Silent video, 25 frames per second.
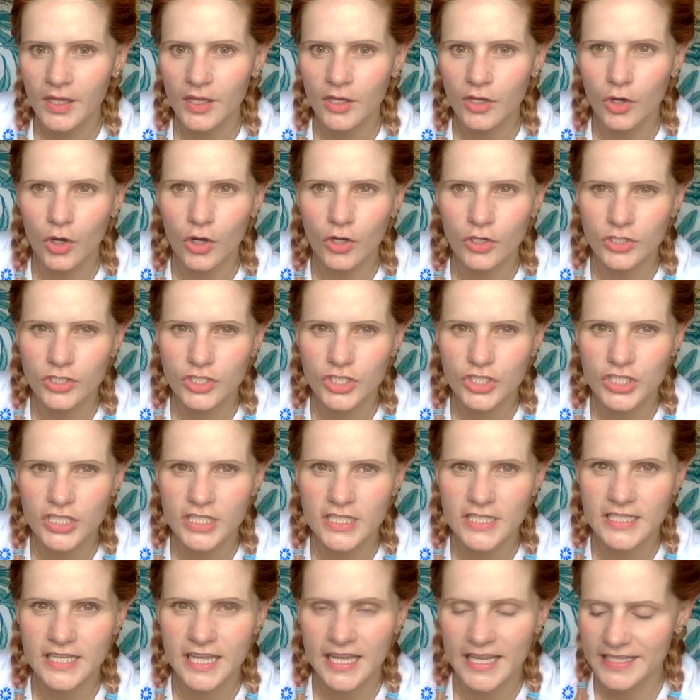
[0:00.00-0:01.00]

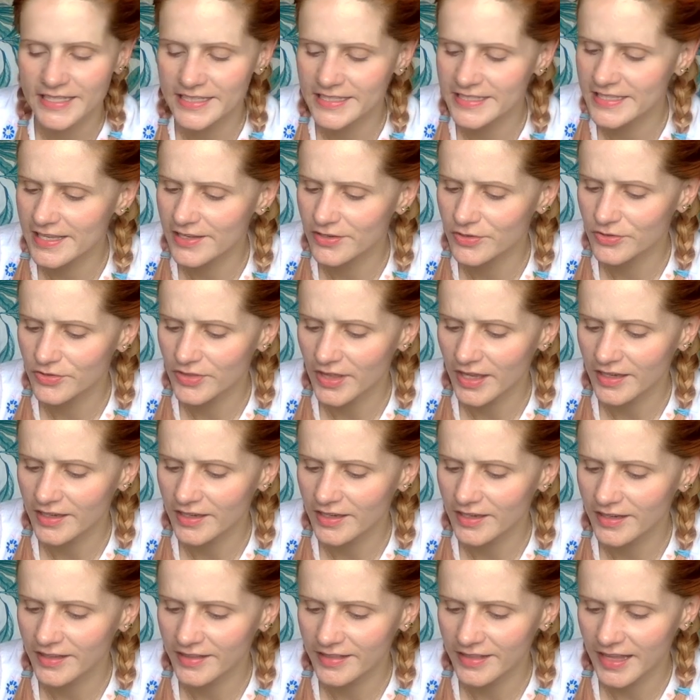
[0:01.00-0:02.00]
consciousness and all that
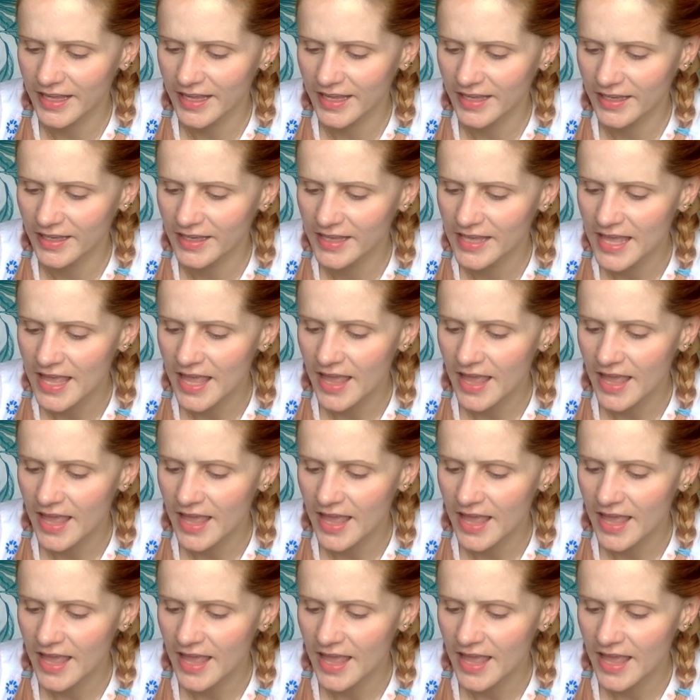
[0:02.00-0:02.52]
kind of thing.